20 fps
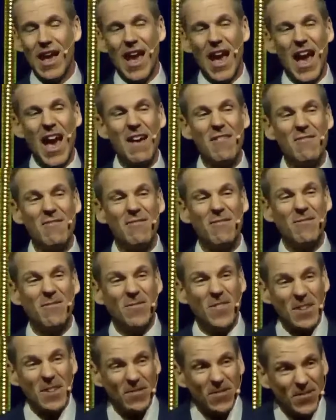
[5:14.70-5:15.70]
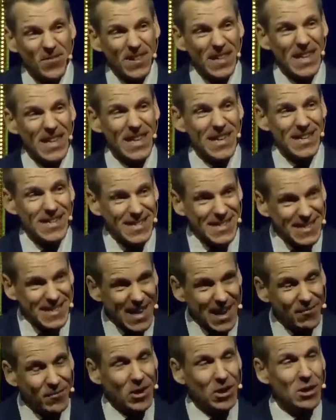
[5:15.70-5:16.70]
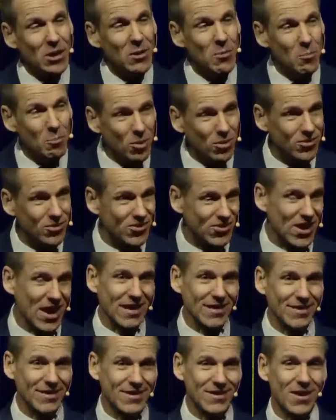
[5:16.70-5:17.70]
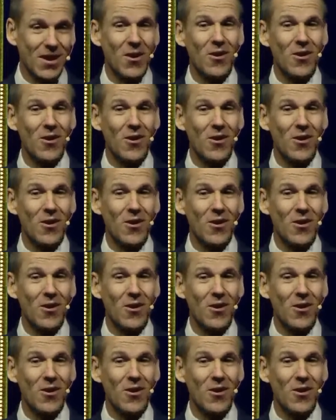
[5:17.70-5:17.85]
at 57%